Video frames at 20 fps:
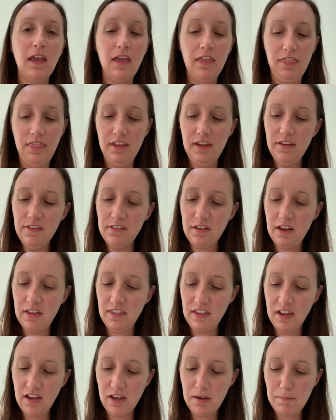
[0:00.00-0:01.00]
This I
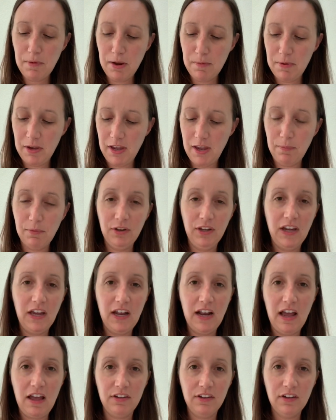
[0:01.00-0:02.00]
think I might be able to
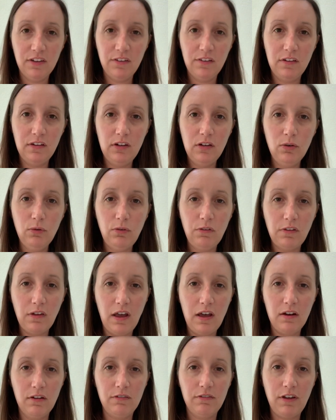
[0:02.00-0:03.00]
get Alex to use
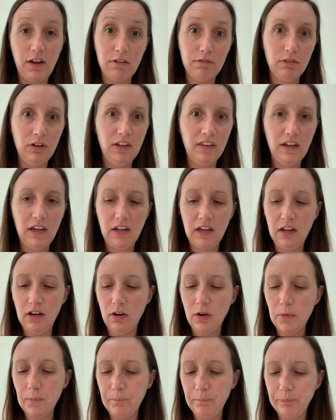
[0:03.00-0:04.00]
out of everything
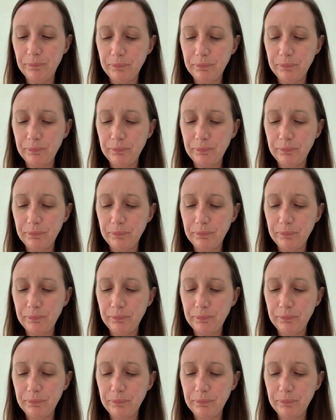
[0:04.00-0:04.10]
here.